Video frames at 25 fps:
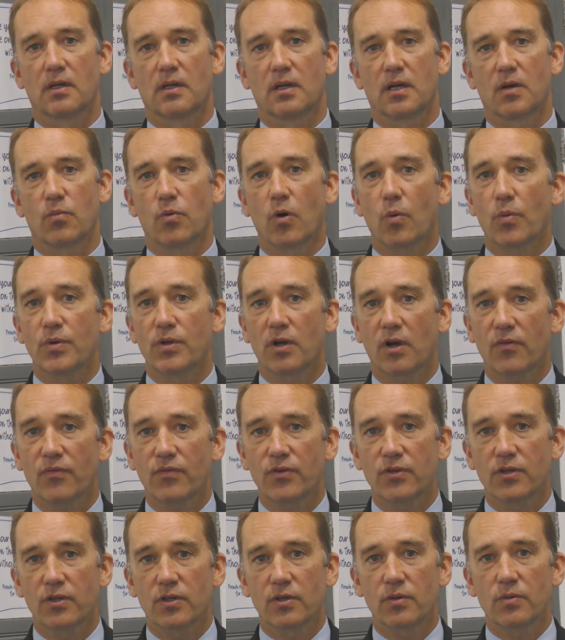And what we offer
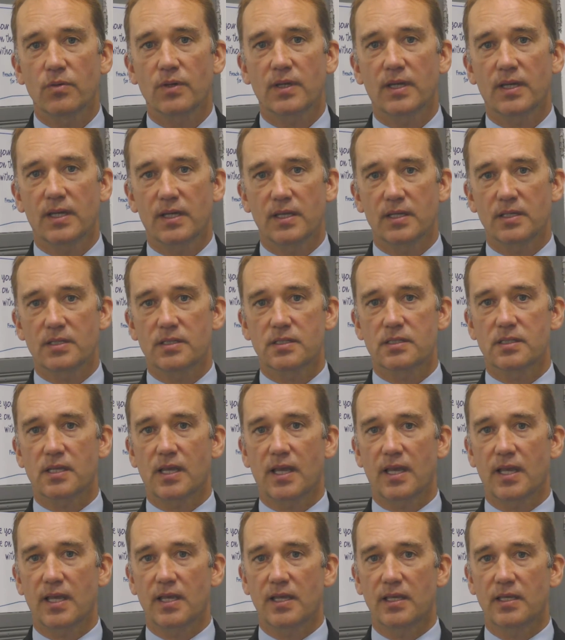you is
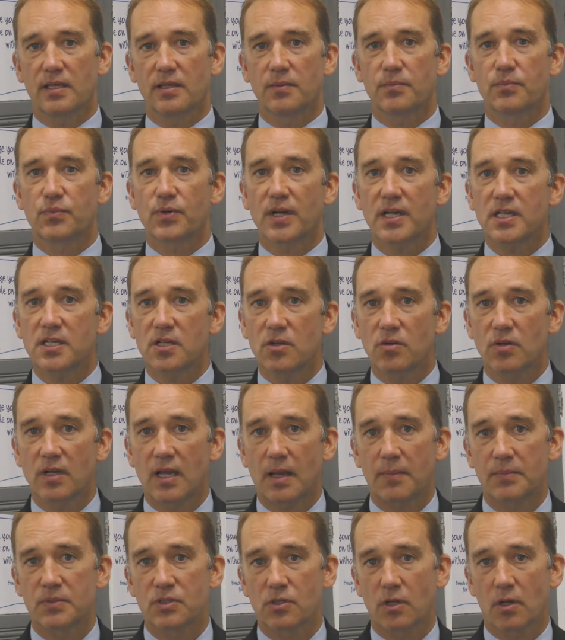a brand new
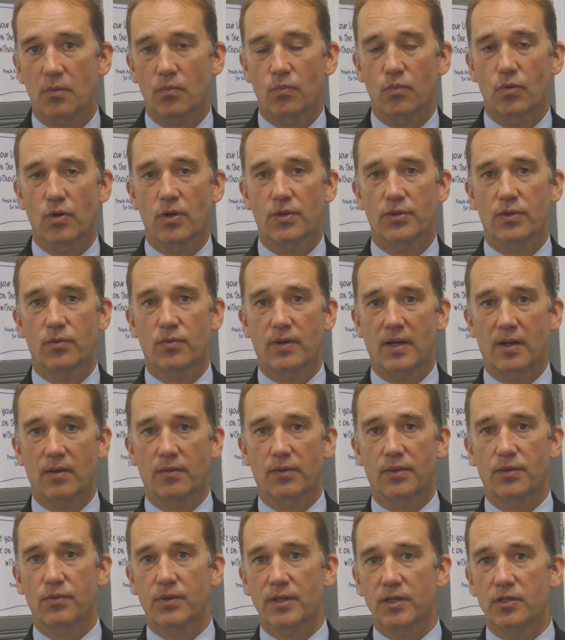laptop worth
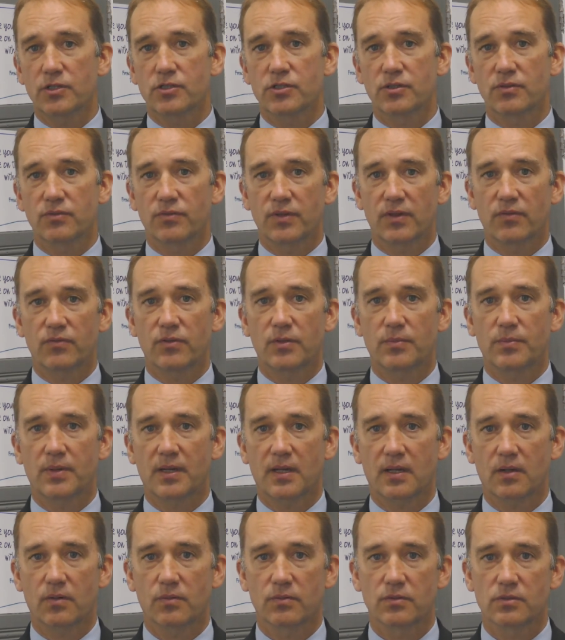around
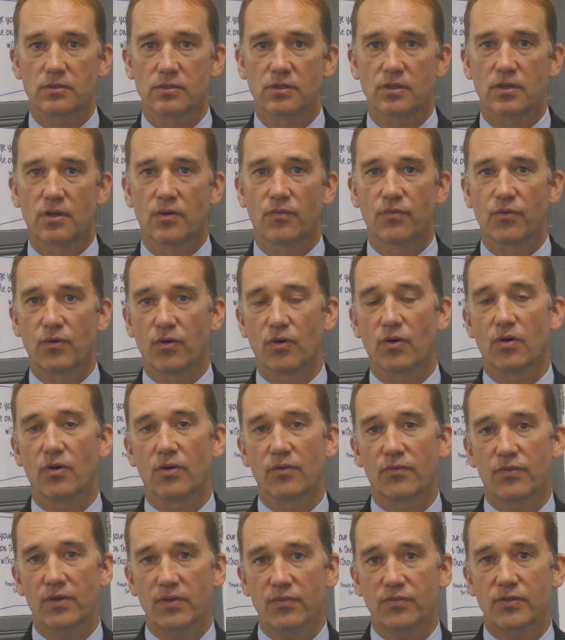£350 for
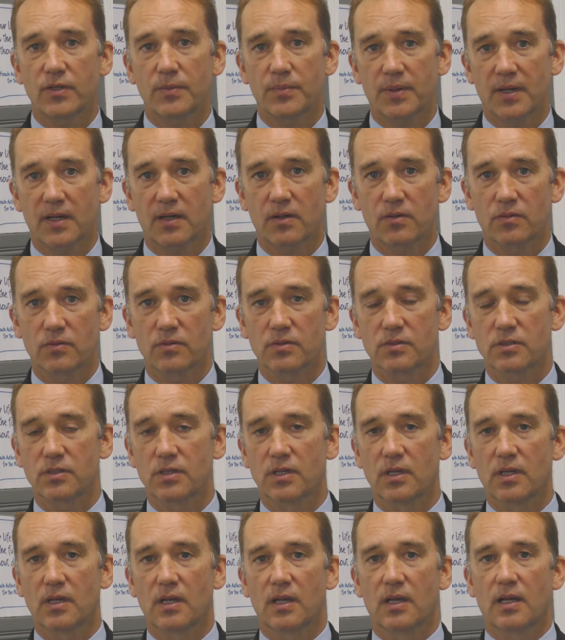£50.
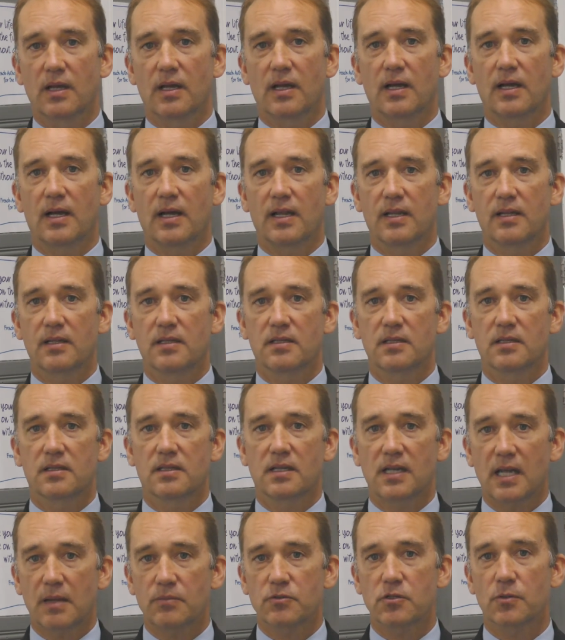And the
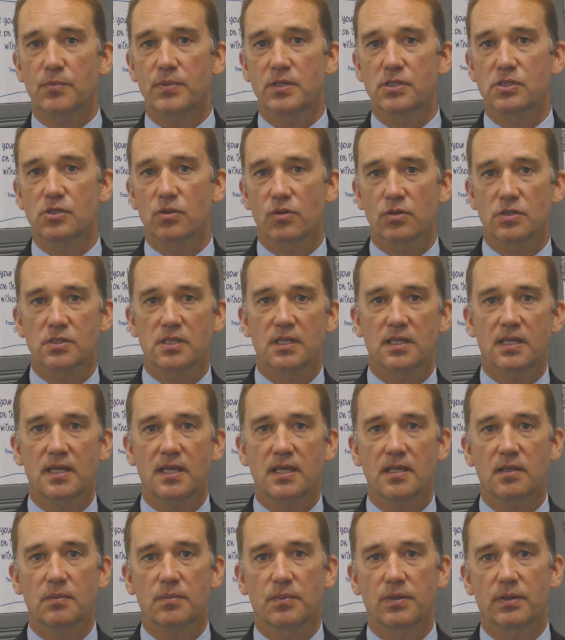laptop is yours to
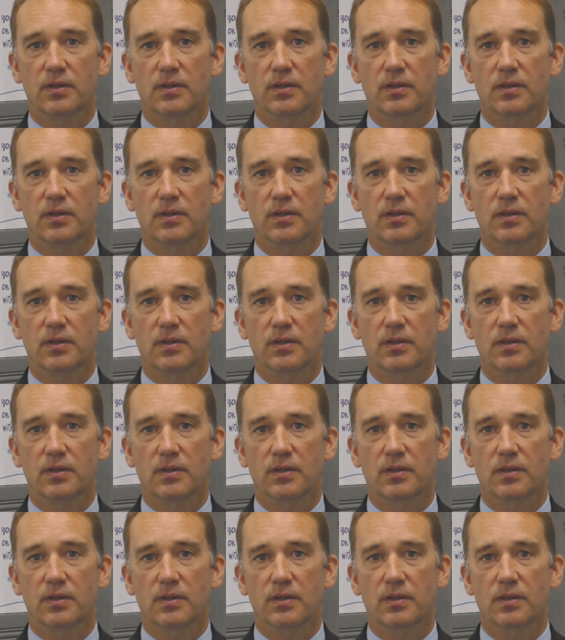keep